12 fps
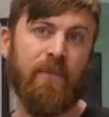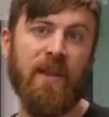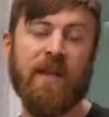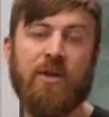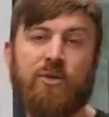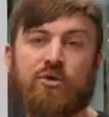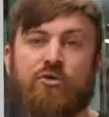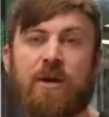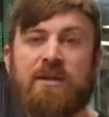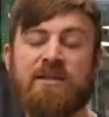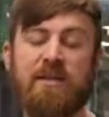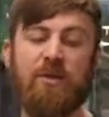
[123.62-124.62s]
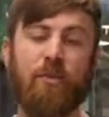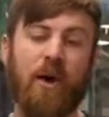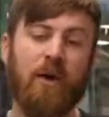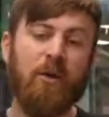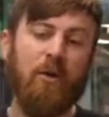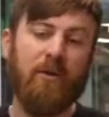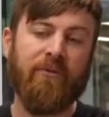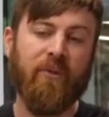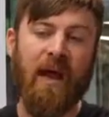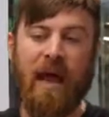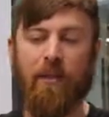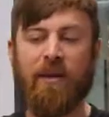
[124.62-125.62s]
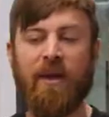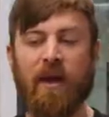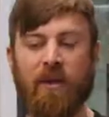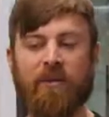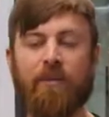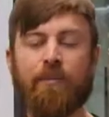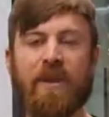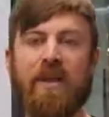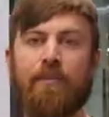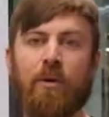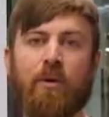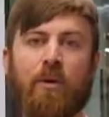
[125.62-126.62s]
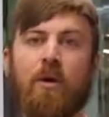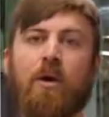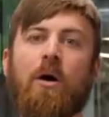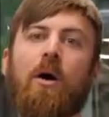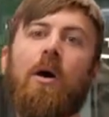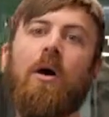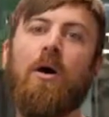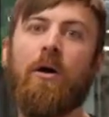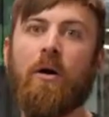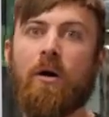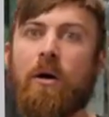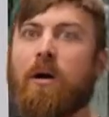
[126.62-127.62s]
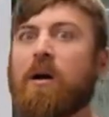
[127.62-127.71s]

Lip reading: can you trust? And you want to look for how many other people are